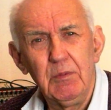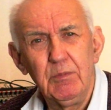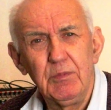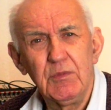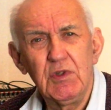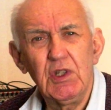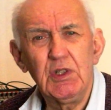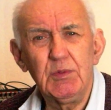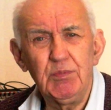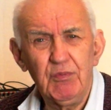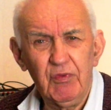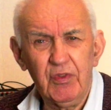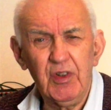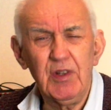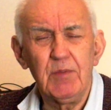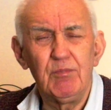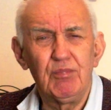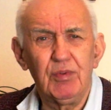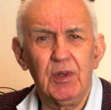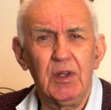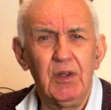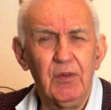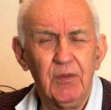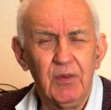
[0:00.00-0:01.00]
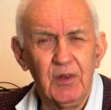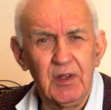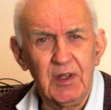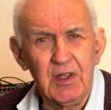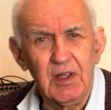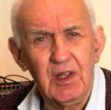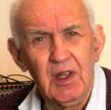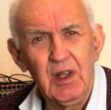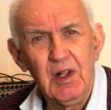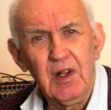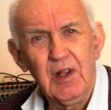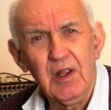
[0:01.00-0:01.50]
just very
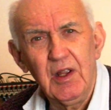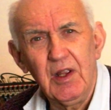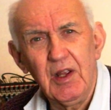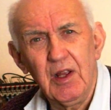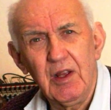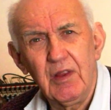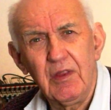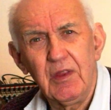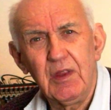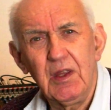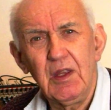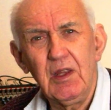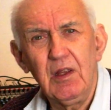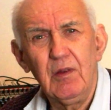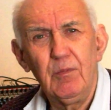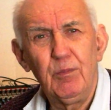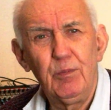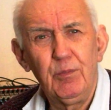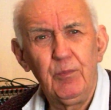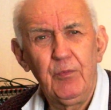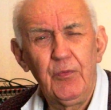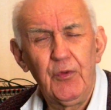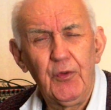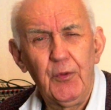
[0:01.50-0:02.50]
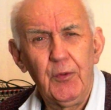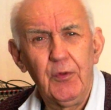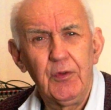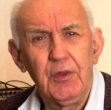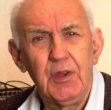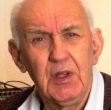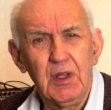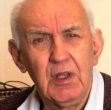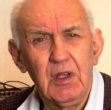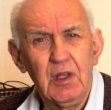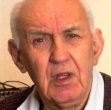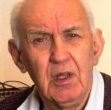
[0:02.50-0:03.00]
briefly the
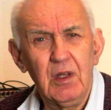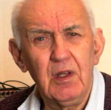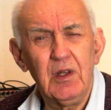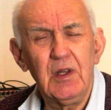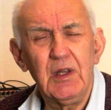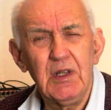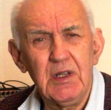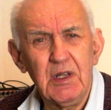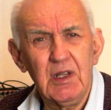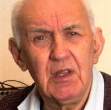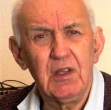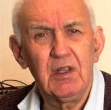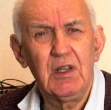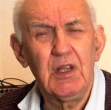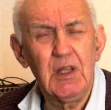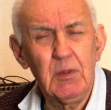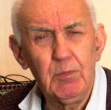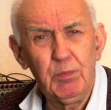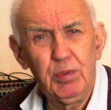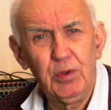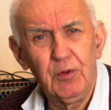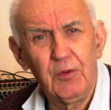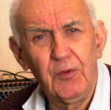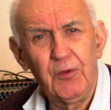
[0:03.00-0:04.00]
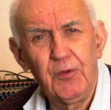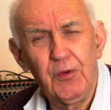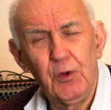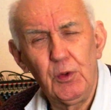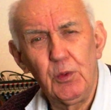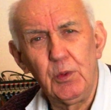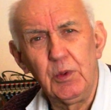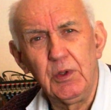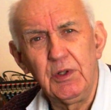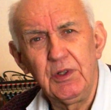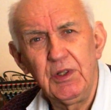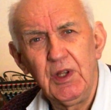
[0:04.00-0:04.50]
idea that he put
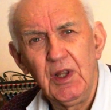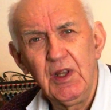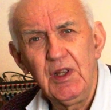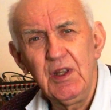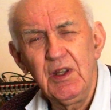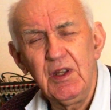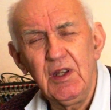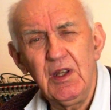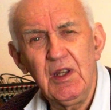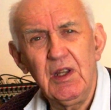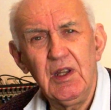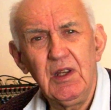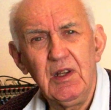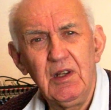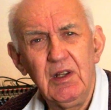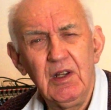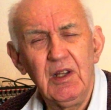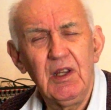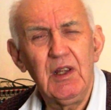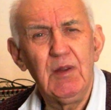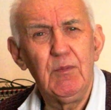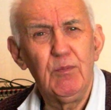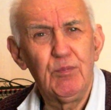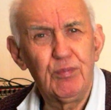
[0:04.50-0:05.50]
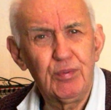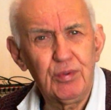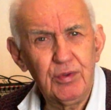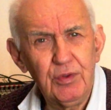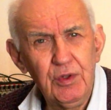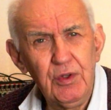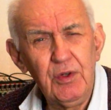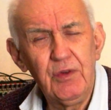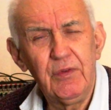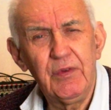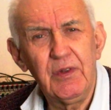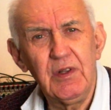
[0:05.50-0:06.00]
forward in
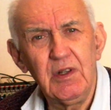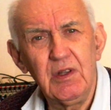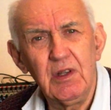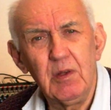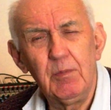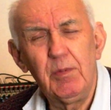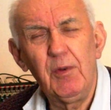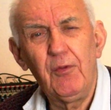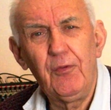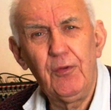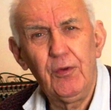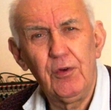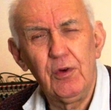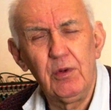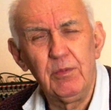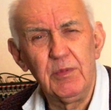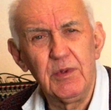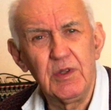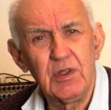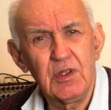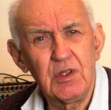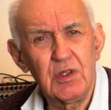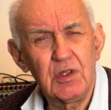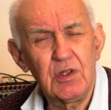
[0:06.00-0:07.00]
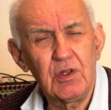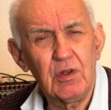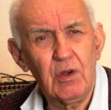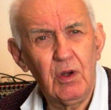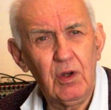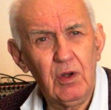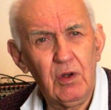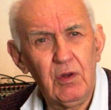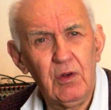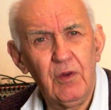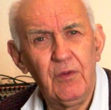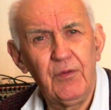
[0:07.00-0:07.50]
improving the performance
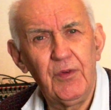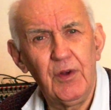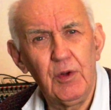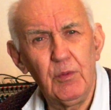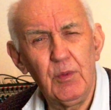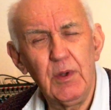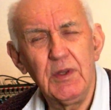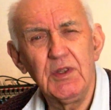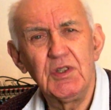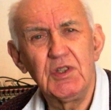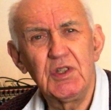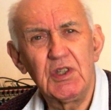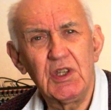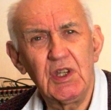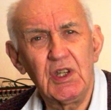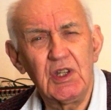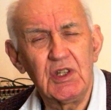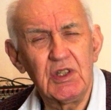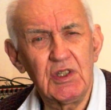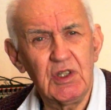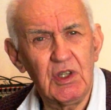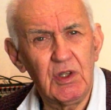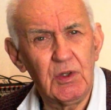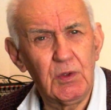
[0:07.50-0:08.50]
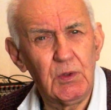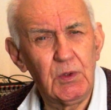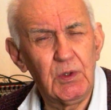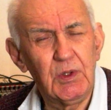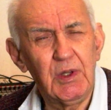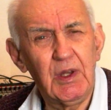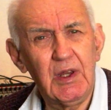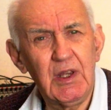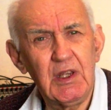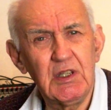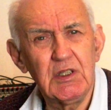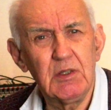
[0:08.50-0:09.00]
of a 160
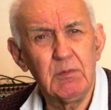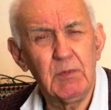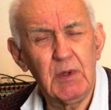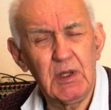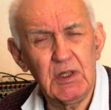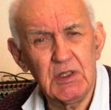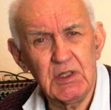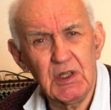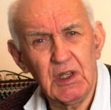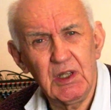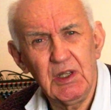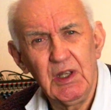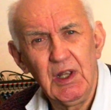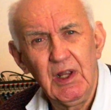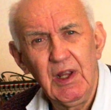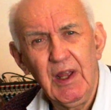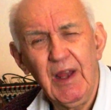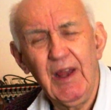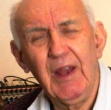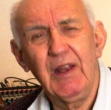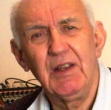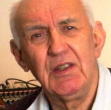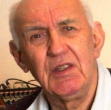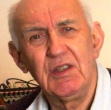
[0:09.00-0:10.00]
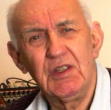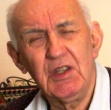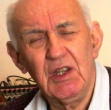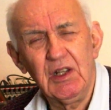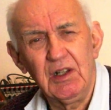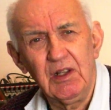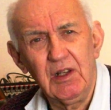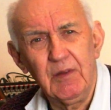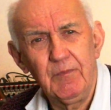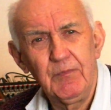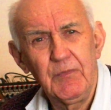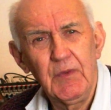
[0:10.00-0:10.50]
or 80 meter
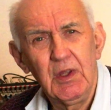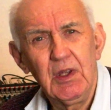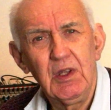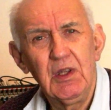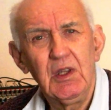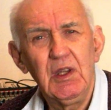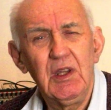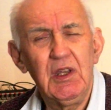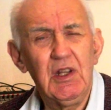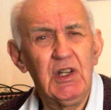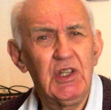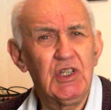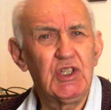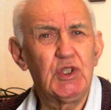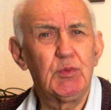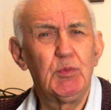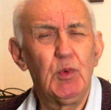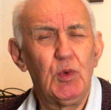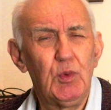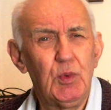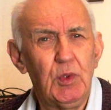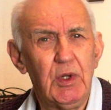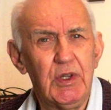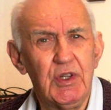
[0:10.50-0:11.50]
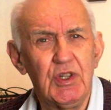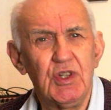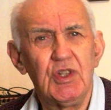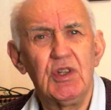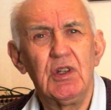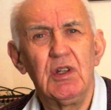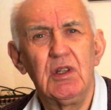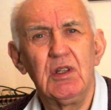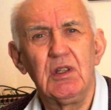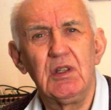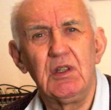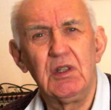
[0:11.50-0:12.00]
antenna in a
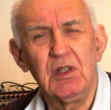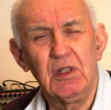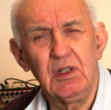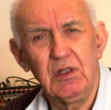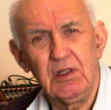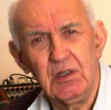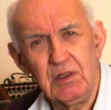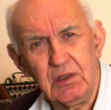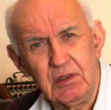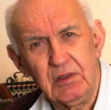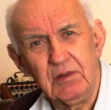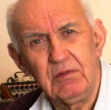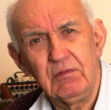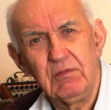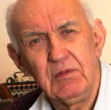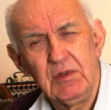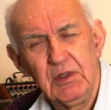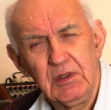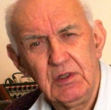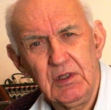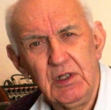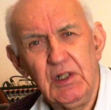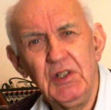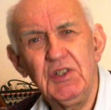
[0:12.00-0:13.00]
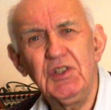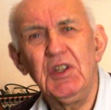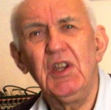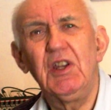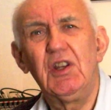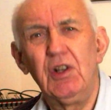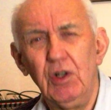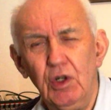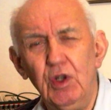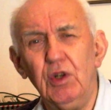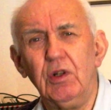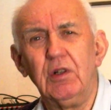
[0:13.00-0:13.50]
smallish garden. So let's
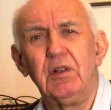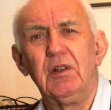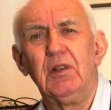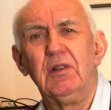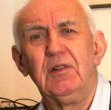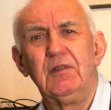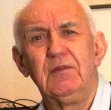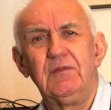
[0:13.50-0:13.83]
take a look.